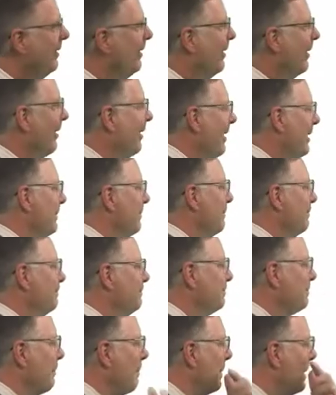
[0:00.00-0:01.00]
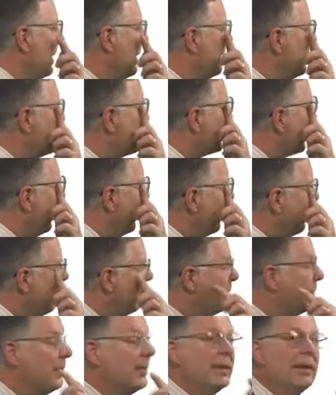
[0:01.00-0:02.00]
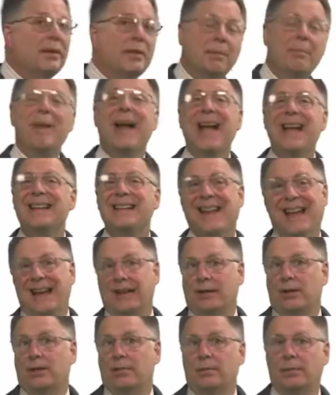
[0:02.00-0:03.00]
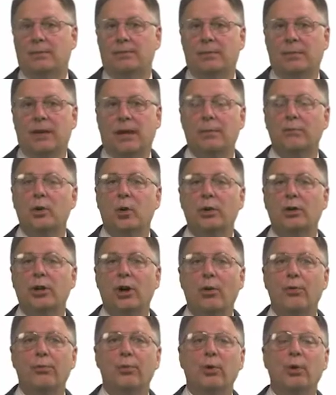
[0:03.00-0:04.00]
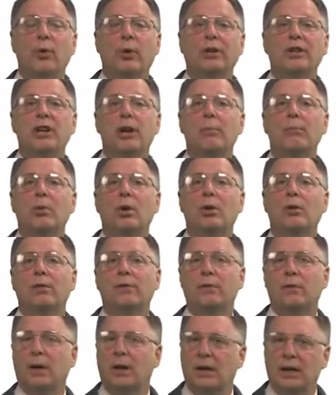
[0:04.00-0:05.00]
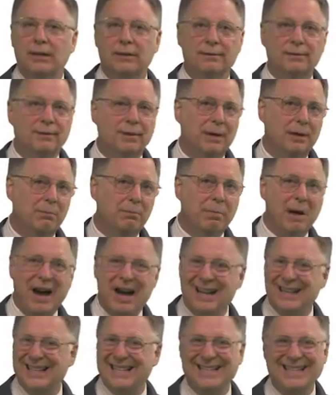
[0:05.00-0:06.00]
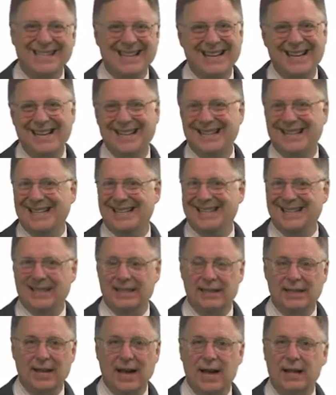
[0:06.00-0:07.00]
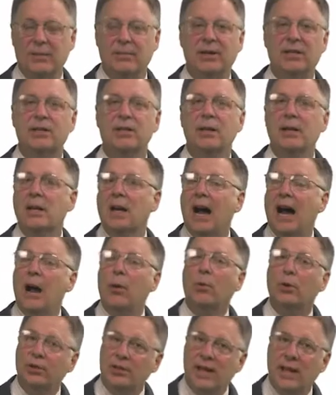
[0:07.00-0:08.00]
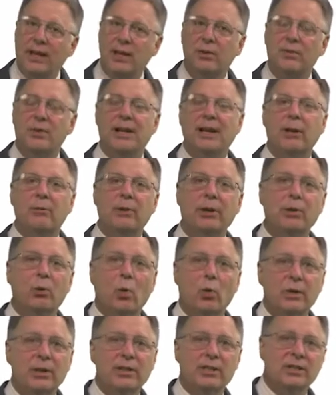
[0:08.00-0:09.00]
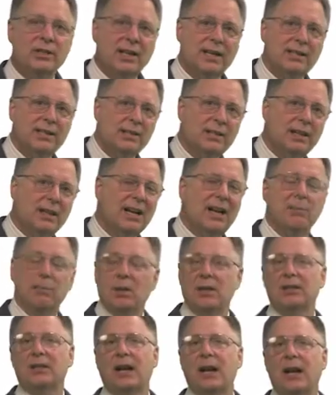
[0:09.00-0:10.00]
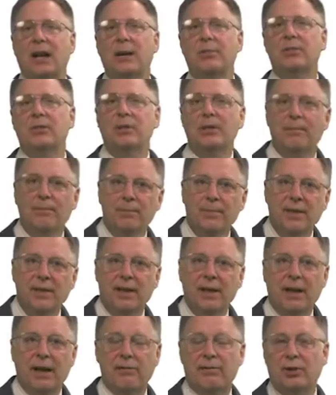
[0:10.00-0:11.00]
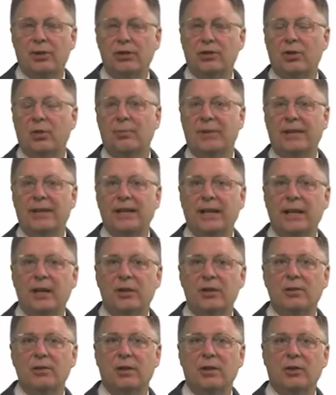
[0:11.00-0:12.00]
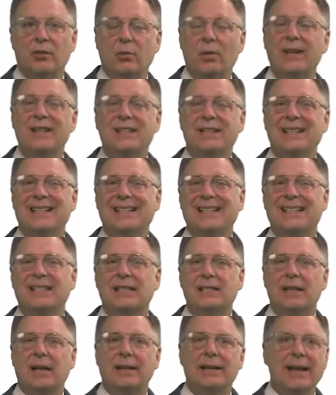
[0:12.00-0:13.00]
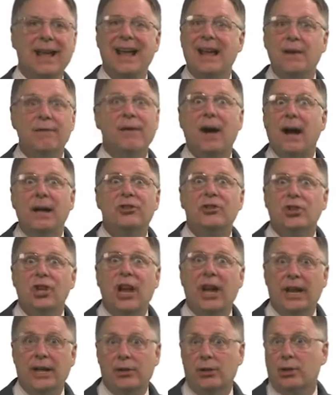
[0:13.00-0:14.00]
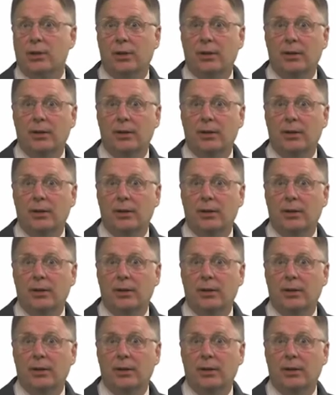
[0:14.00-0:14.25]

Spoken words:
All right, so the mandate. I'm going to go through a number of policies and documents. I will tell you that I record this lesson a couple of times every so many years, and the reason is that AFIs change